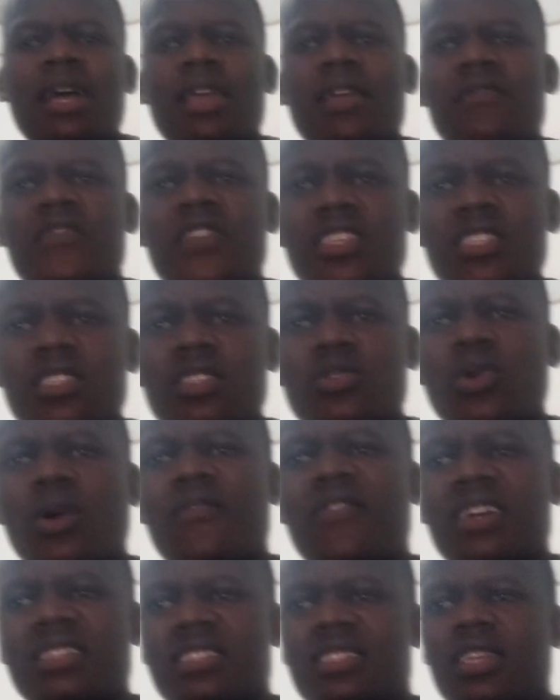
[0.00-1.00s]
If this is
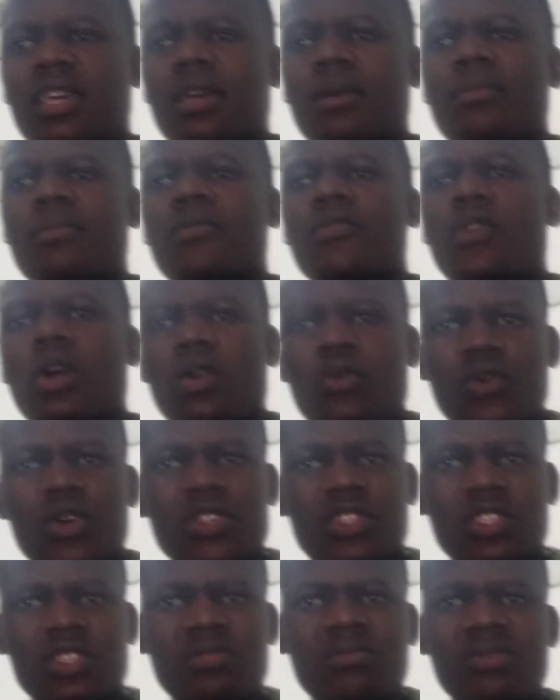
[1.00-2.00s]
your first time you are
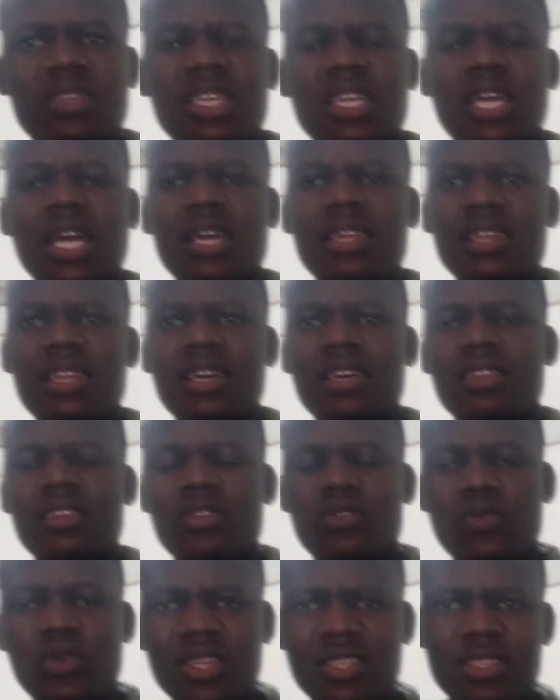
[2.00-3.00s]
watching me, kindly
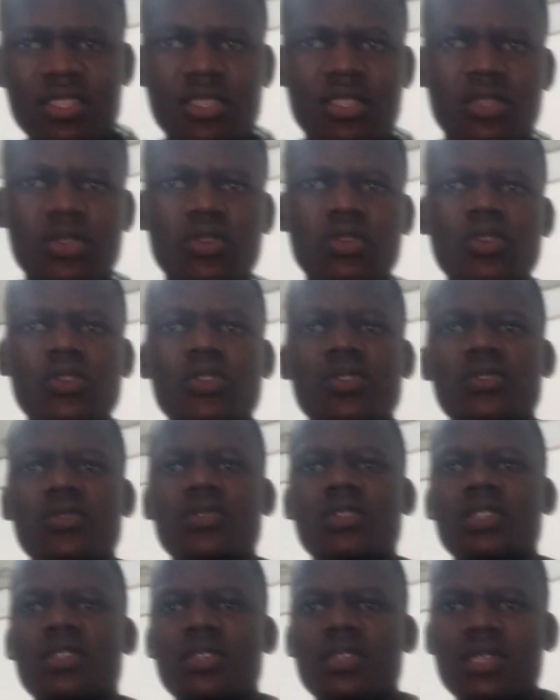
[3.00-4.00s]
request you
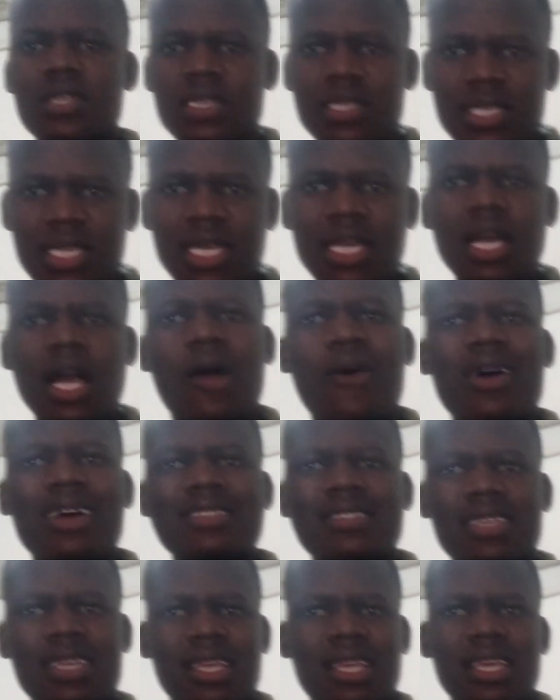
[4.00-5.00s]
to take a
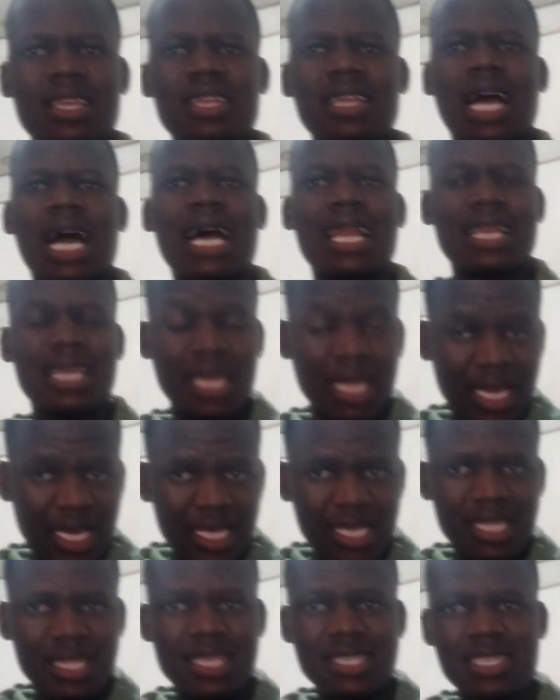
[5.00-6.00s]
1 second and
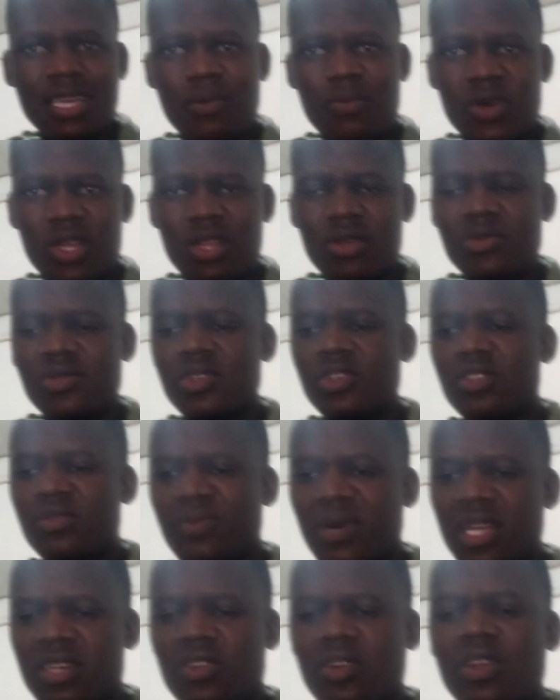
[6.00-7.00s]
click the subscriptions
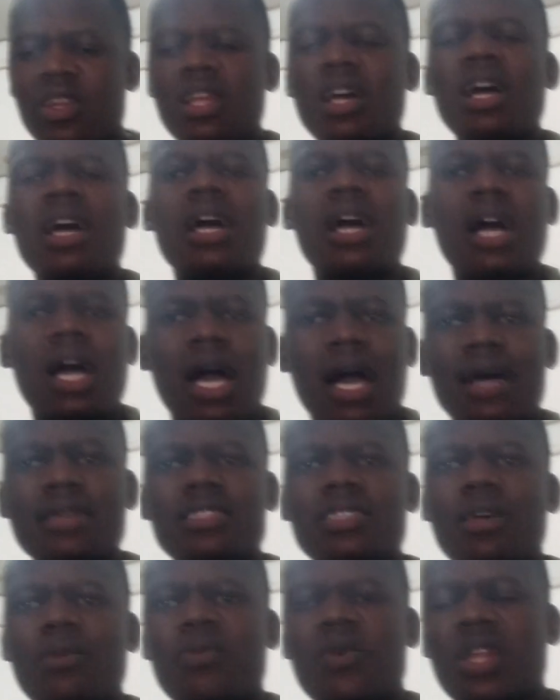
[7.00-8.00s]
button
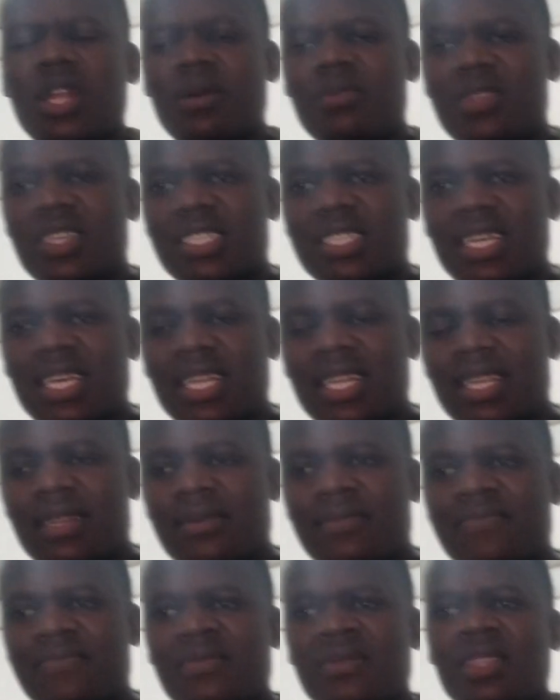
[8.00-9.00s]
and subscribe the channel.
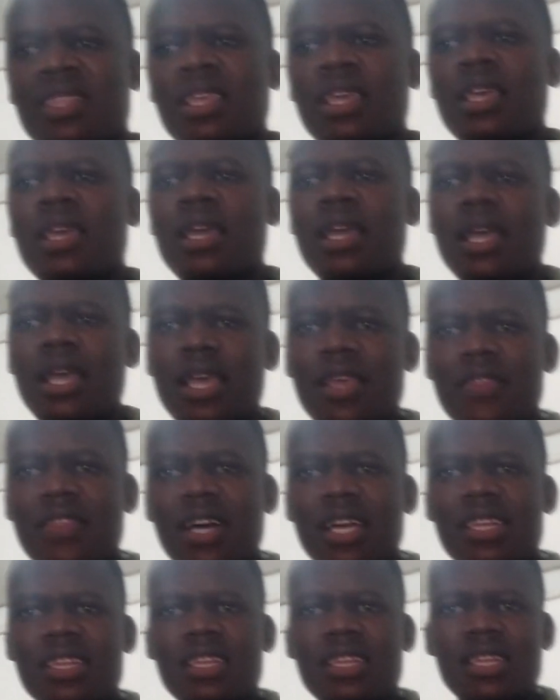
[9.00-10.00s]
In
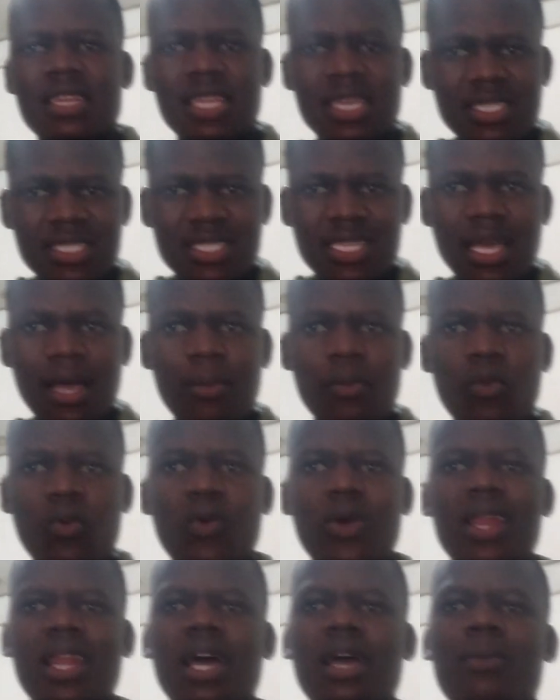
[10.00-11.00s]
that, next time
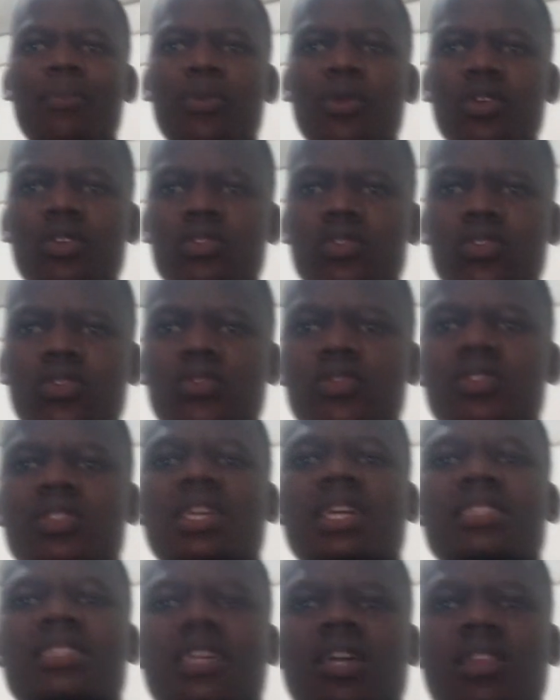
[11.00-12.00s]
when I upload to you
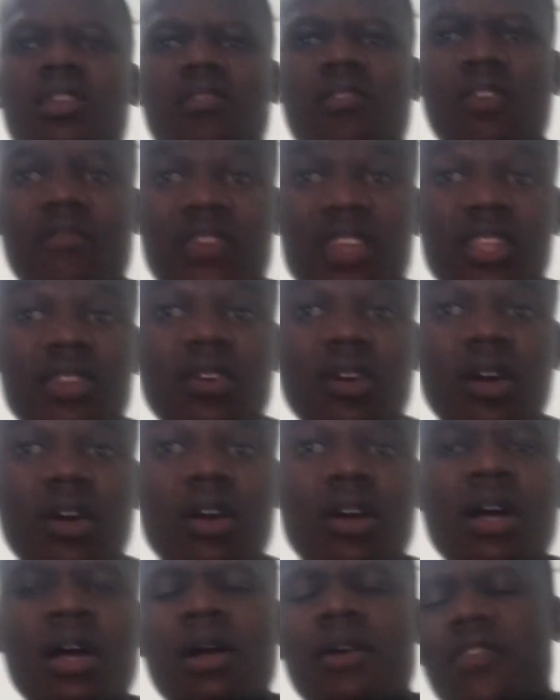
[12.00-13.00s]
such kind of a video,
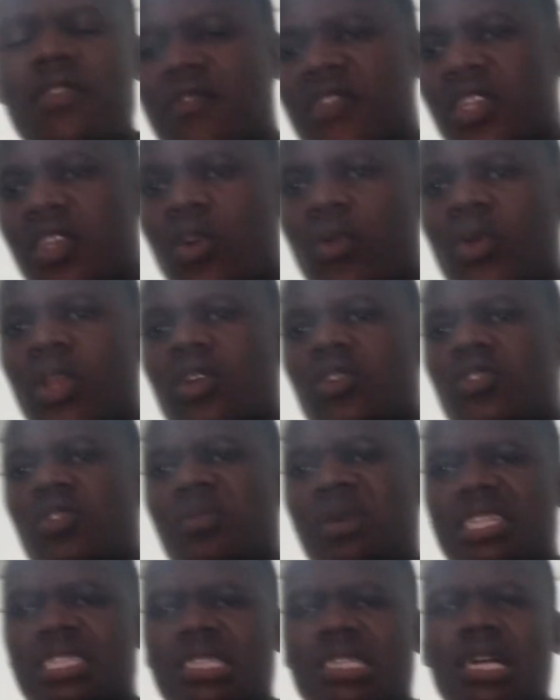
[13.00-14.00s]
the video will
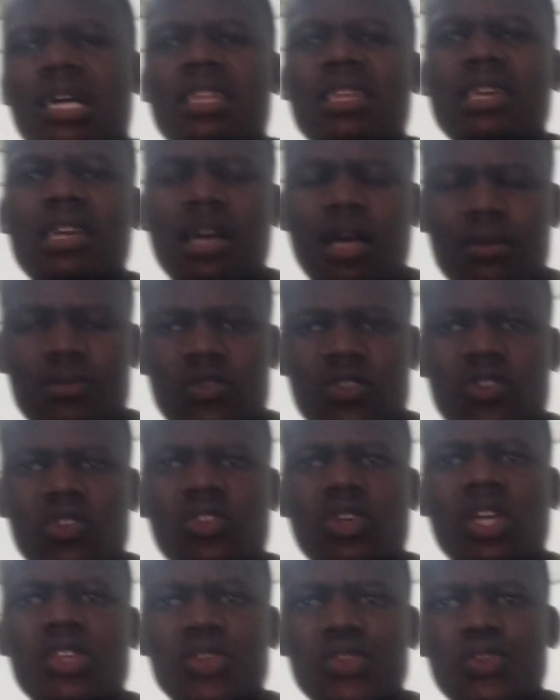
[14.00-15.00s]
automatically come to
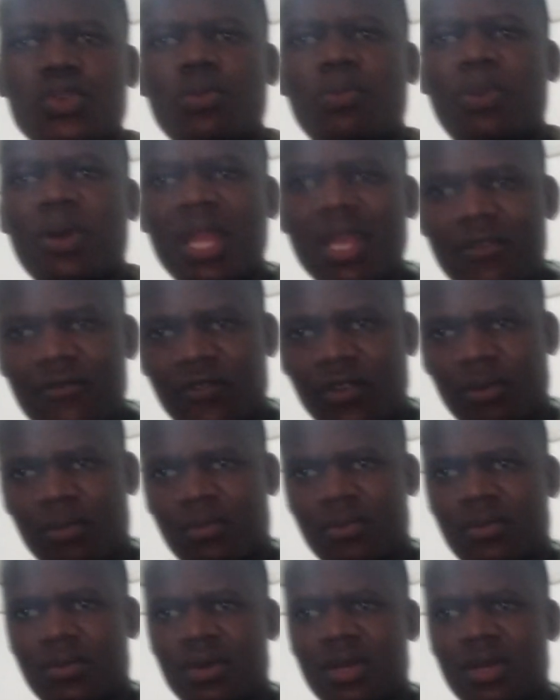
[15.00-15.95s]
your YouTube platform.